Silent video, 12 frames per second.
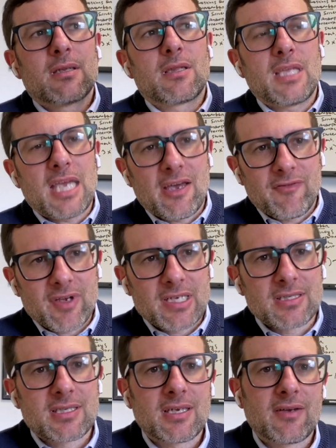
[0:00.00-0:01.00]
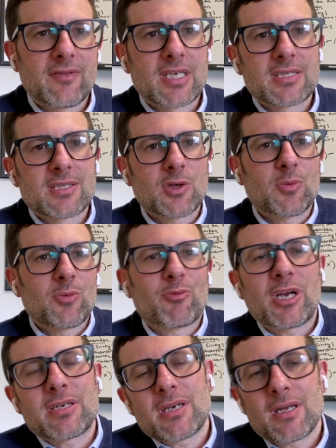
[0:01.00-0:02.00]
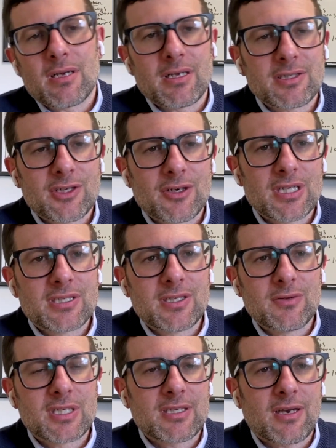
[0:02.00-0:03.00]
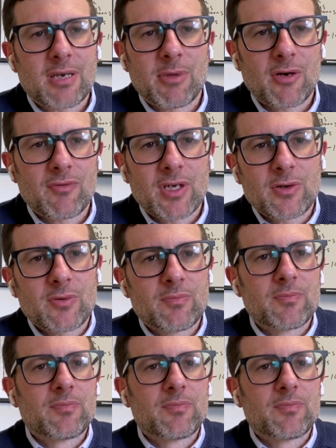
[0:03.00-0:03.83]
the efficacy of this. So, Brandon, I'll turn it to you to talk about Recoup.